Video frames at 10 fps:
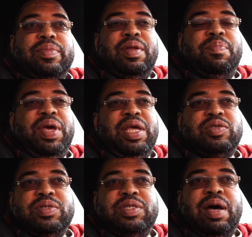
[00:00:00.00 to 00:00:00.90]
the
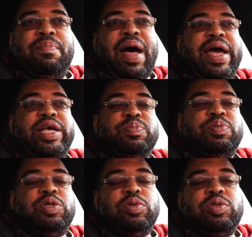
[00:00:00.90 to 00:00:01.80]
beats was done by his
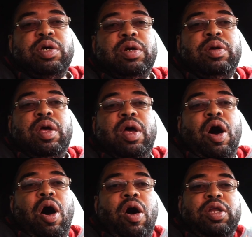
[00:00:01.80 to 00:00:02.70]
producer.
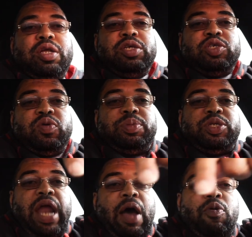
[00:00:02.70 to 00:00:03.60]
All the
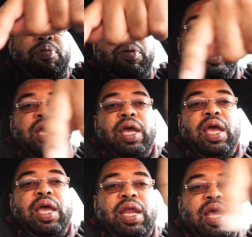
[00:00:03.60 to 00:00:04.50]
description I will put
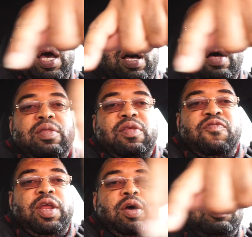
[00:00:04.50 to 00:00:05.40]
in the
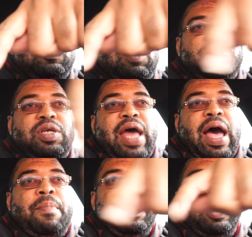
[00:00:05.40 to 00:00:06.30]
video description
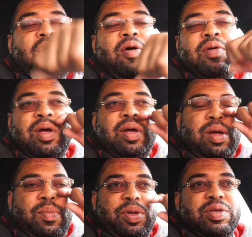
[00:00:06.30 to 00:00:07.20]
down below.
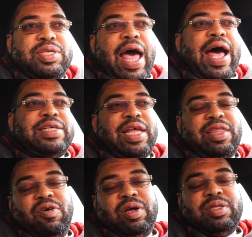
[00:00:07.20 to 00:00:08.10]
But those guys, I
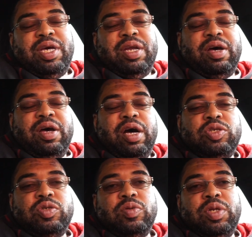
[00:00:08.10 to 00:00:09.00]
thought, did a
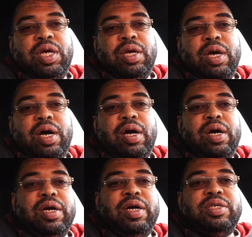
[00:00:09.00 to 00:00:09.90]
truly
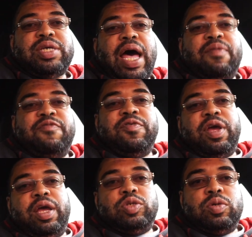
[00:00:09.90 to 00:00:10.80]
a good job for
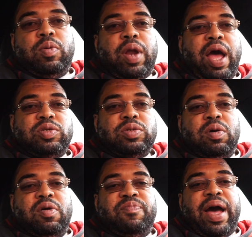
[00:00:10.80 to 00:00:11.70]
the intro and
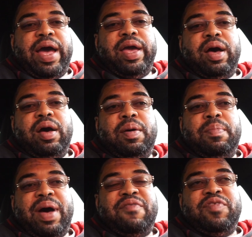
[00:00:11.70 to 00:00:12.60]
outro of
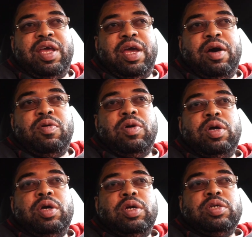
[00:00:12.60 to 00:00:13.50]
my video.
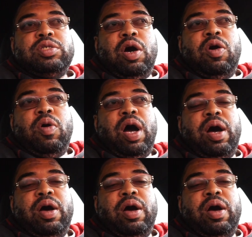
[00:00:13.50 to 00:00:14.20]
So